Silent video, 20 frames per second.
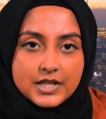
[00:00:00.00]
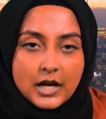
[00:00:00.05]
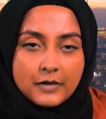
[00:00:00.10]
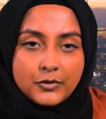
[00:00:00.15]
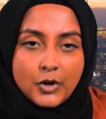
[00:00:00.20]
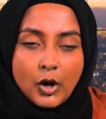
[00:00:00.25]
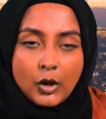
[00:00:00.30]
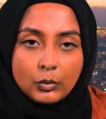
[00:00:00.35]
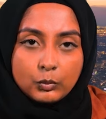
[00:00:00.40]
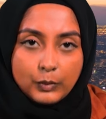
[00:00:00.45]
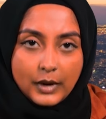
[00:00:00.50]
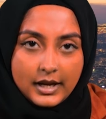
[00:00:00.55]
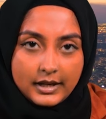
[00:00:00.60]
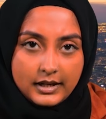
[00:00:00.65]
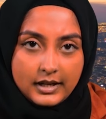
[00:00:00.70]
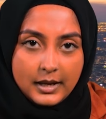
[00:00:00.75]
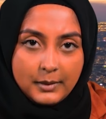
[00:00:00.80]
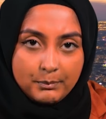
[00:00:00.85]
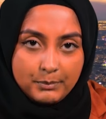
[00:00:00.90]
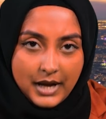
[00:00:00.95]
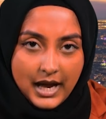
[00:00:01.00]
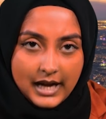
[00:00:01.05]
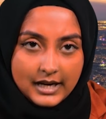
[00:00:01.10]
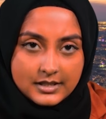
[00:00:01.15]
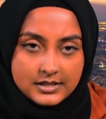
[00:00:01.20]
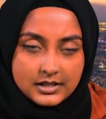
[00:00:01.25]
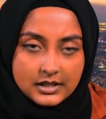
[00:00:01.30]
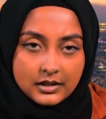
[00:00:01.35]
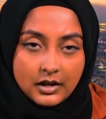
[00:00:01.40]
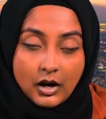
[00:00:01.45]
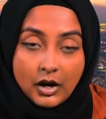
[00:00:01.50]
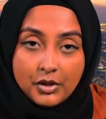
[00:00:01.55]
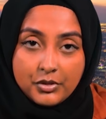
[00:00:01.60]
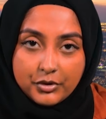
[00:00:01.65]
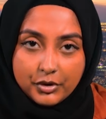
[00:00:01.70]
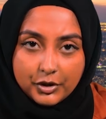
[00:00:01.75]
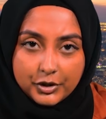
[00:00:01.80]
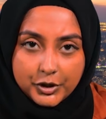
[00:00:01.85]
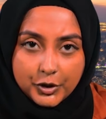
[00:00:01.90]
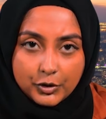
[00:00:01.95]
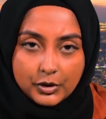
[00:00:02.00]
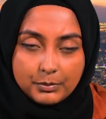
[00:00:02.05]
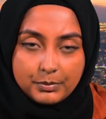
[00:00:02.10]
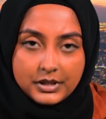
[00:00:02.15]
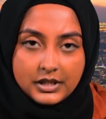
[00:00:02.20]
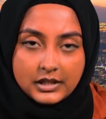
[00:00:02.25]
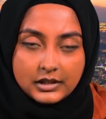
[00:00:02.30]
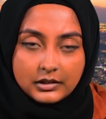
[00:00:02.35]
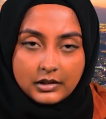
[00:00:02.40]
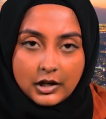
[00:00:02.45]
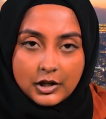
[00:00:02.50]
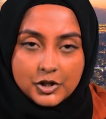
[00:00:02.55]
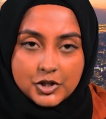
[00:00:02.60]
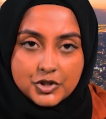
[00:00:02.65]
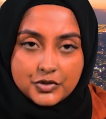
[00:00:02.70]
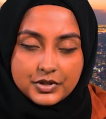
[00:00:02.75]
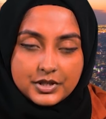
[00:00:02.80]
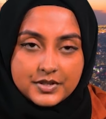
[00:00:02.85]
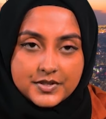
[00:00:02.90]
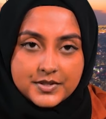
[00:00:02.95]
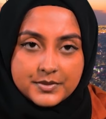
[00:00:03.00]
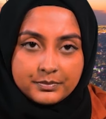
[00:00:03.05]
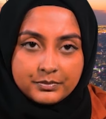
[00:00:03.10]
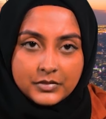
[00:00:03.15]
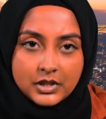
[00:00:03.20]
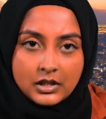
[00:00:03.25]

have already impacted other European countries.